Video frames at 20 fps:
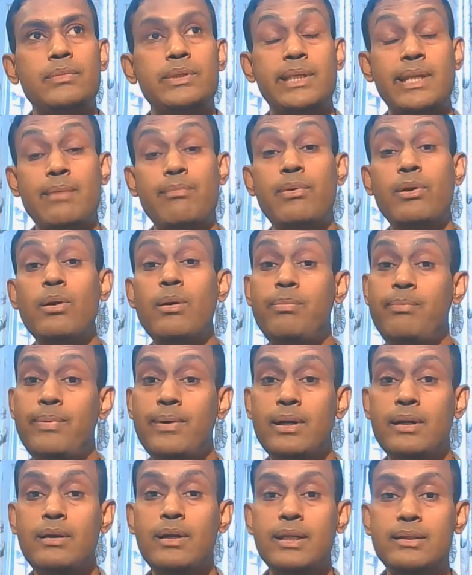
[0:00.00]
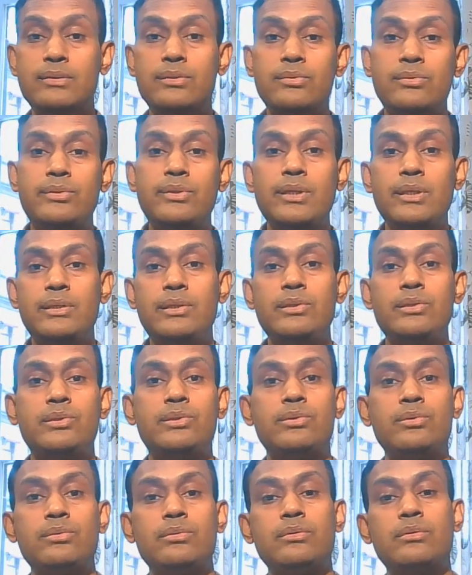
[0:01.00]
developer associate, you
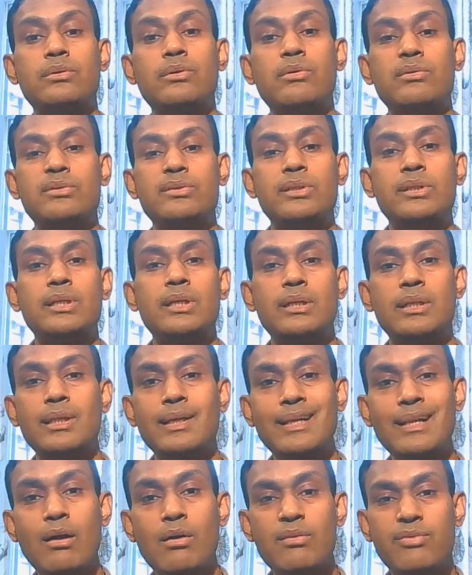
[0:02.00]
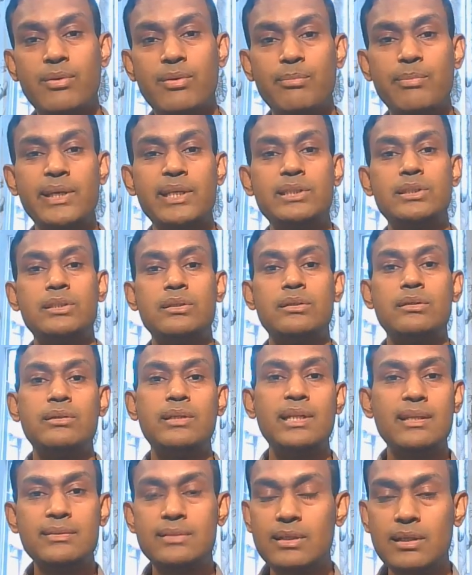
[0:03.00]
should consider the CloudFormation,
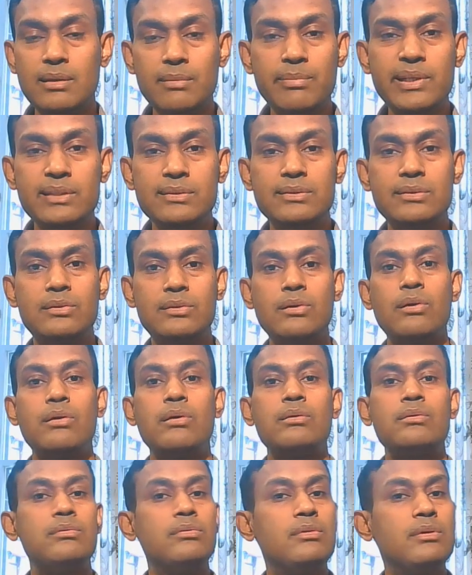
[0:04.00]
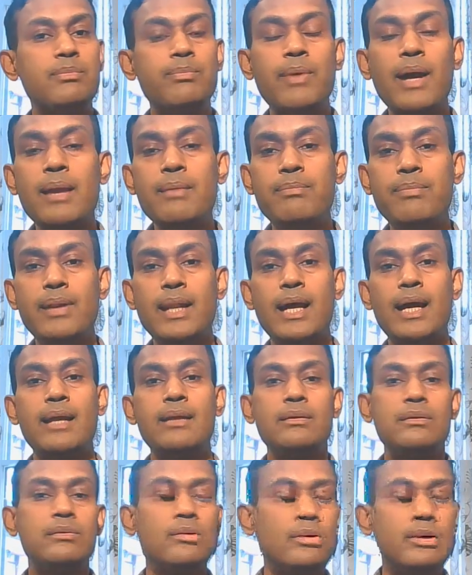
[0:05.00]
Elastic Beanstalk, code
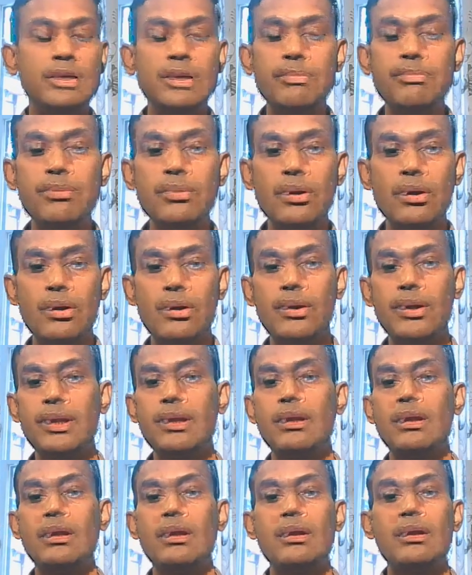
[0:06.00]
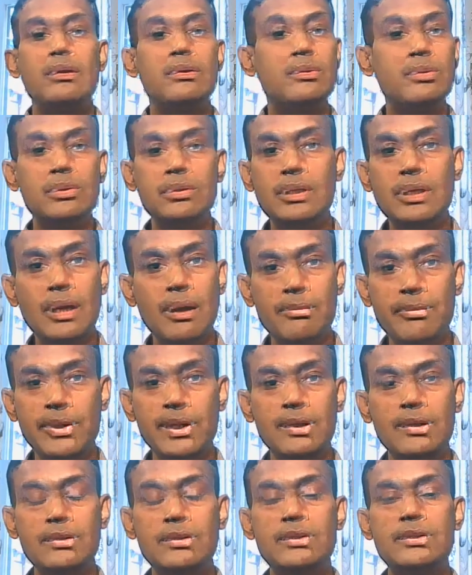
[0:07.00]
pipeline, code deploy, code
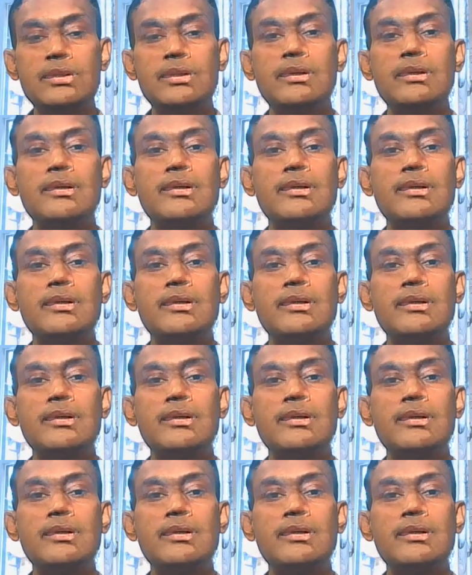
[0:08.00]
commit,